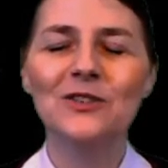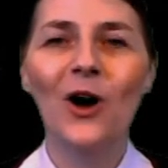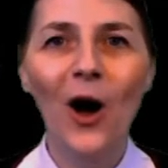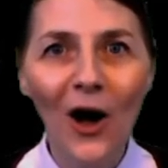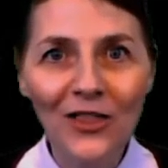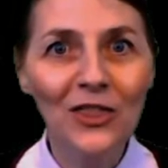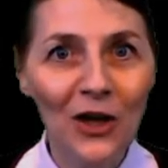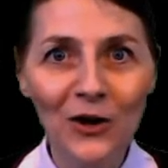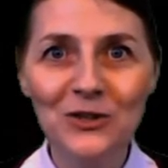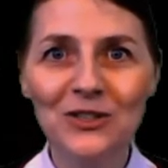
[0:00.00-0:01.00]
on
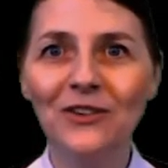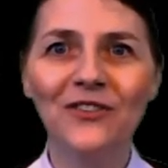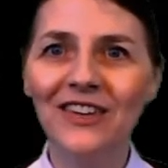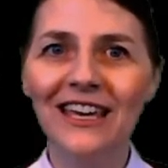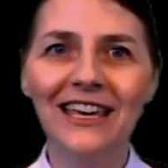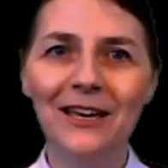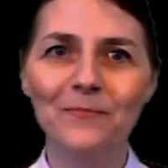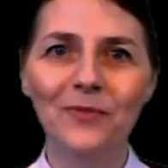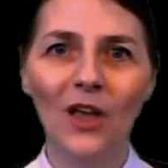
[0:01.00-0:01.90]
those who fear him,